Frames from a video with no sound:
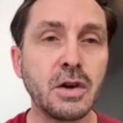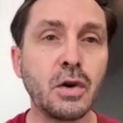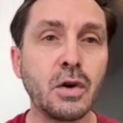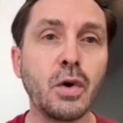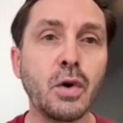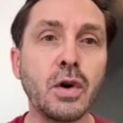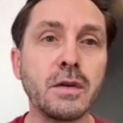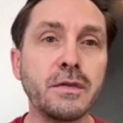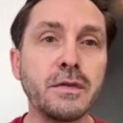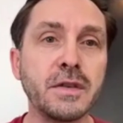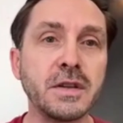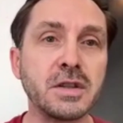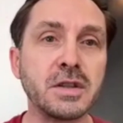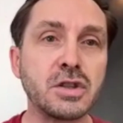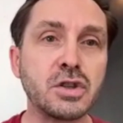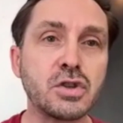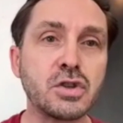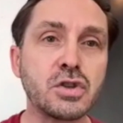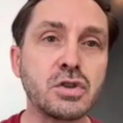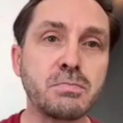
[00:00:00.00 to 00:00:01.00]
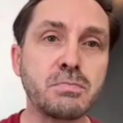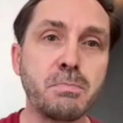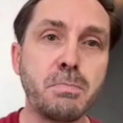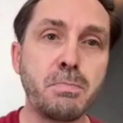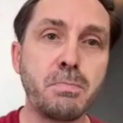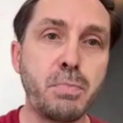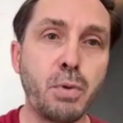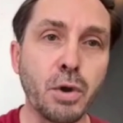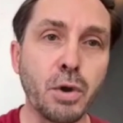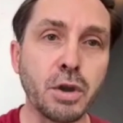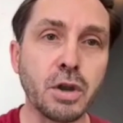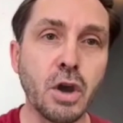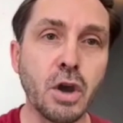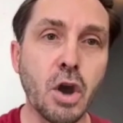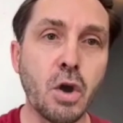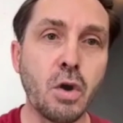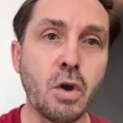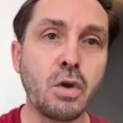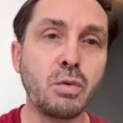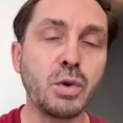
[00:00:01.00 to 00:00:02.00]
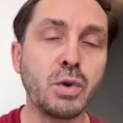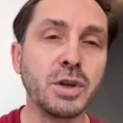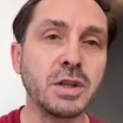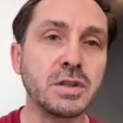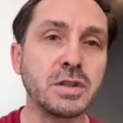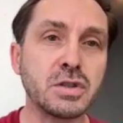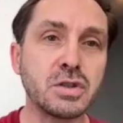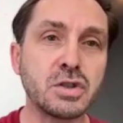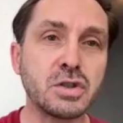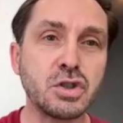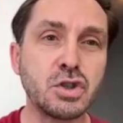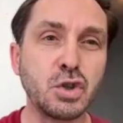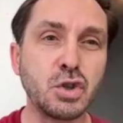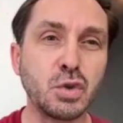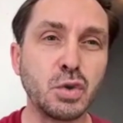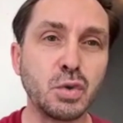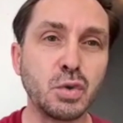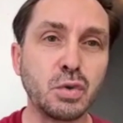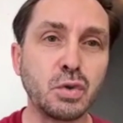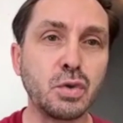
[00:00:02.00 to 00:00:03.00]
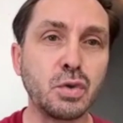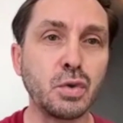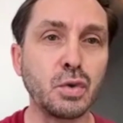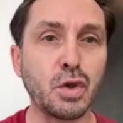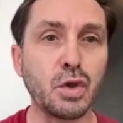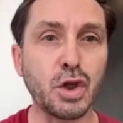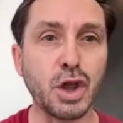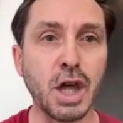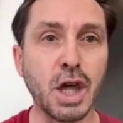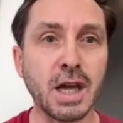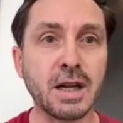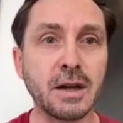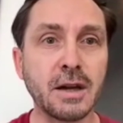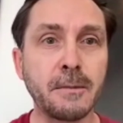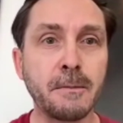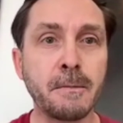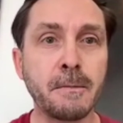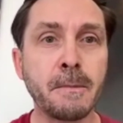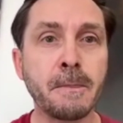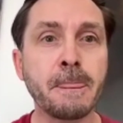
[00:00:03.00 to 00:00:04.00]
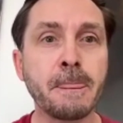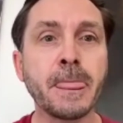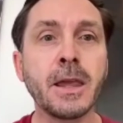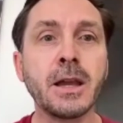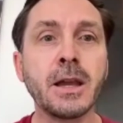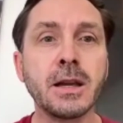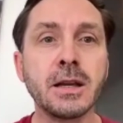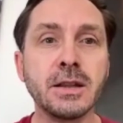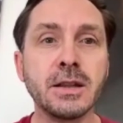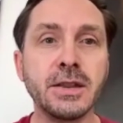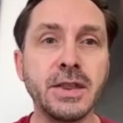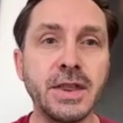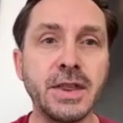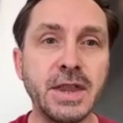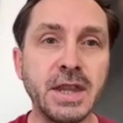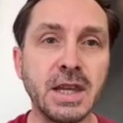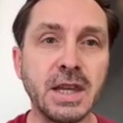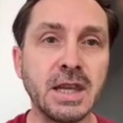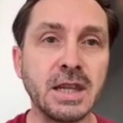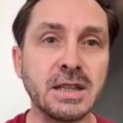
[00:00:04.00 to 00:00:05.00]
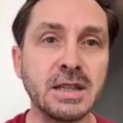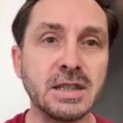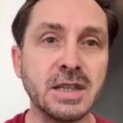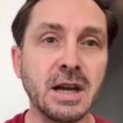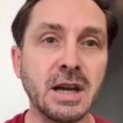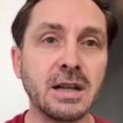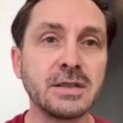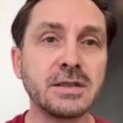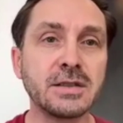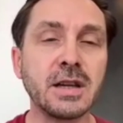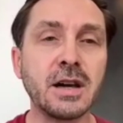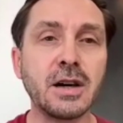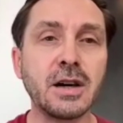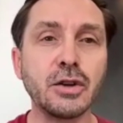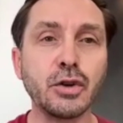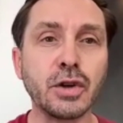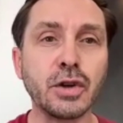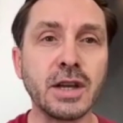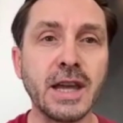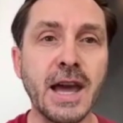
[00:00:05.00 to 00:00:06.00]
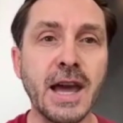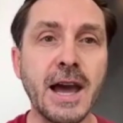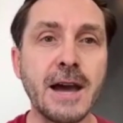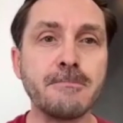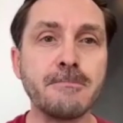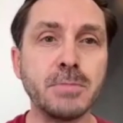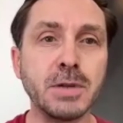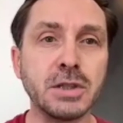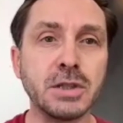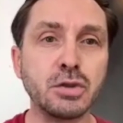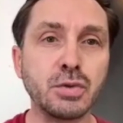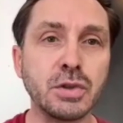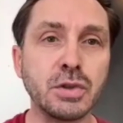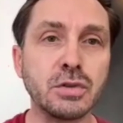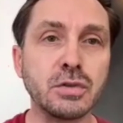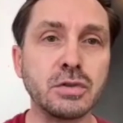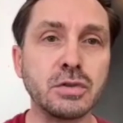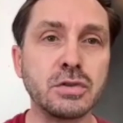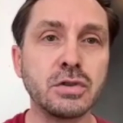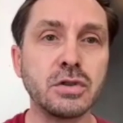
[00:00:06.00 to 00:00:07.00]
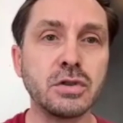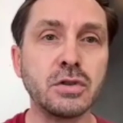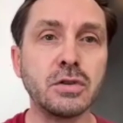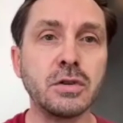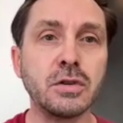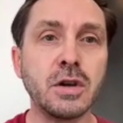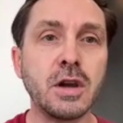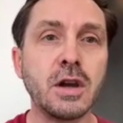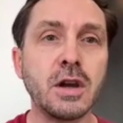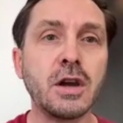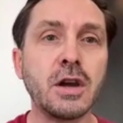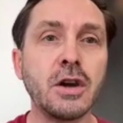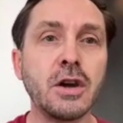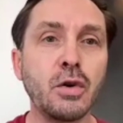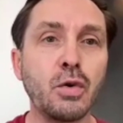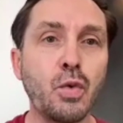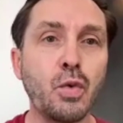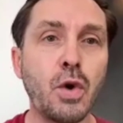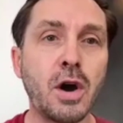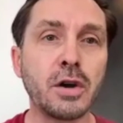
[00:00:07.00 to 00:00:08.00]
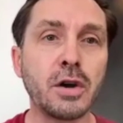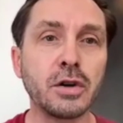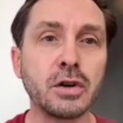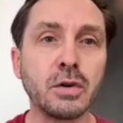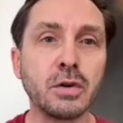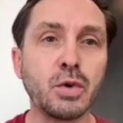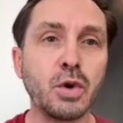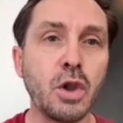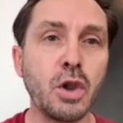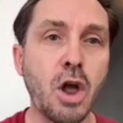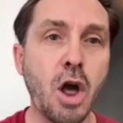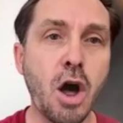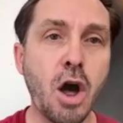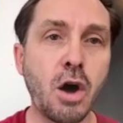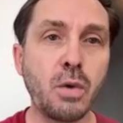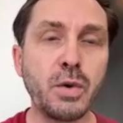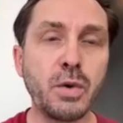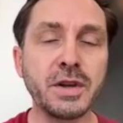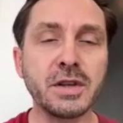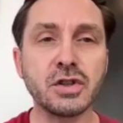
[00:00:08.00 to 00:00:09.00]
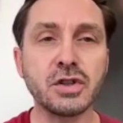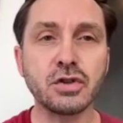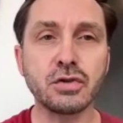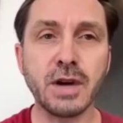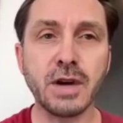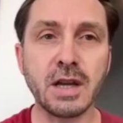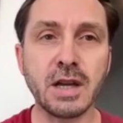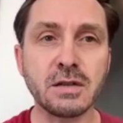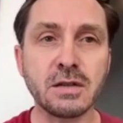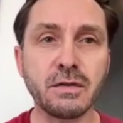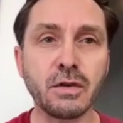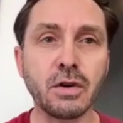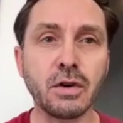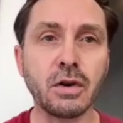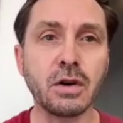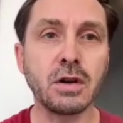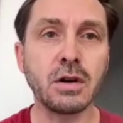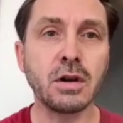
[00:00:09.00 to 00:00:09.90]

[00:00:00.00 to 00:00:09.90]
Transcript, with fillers: or if it's zero point zero when it's too, too thick. The delta, the gap between the two, water will always transfer